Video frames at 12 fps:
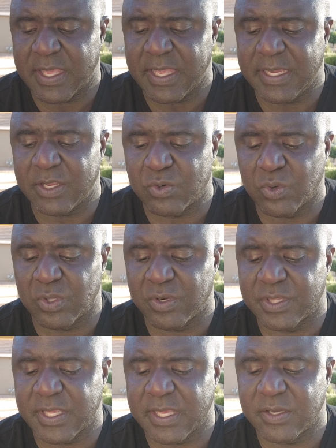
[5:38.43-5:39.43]
any crueler
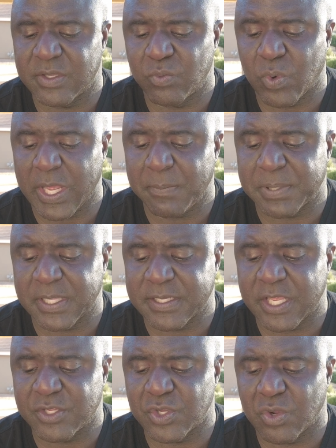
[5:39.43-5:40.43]
than white
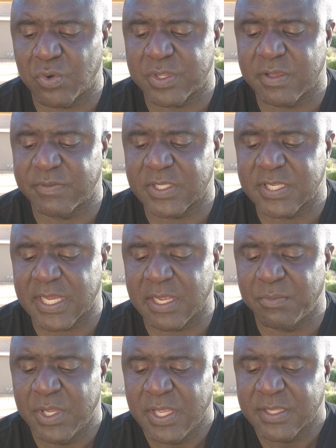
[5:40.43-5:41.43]
plantation owners of the
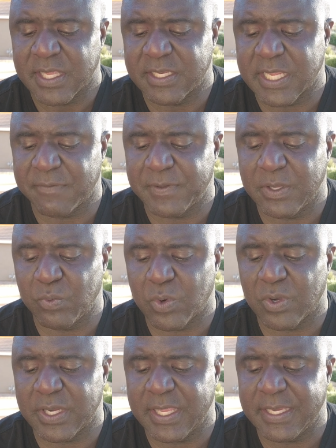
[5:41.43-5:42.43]
time, they definitely
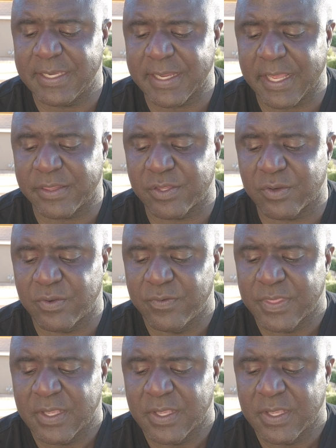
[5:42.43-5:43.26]
weren't any nicer.